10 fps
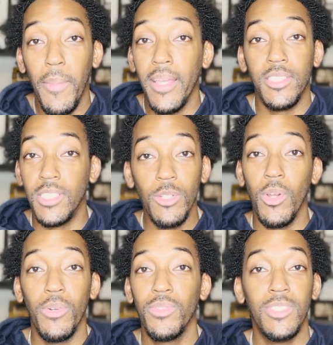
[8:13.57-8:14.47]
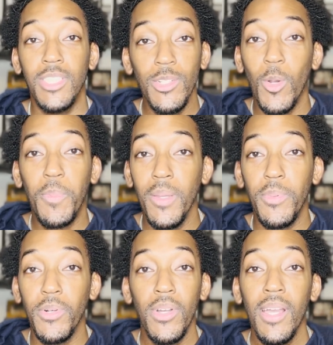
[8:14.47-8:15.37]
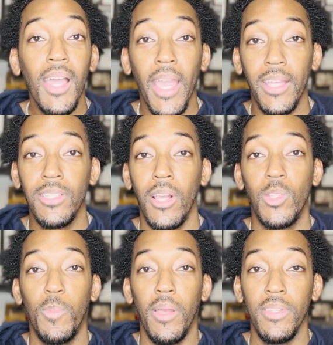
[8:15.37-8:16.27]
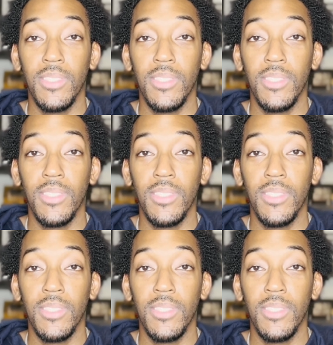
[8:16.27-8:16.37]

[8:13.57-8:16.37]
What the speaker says: at zero people I can talk to about this.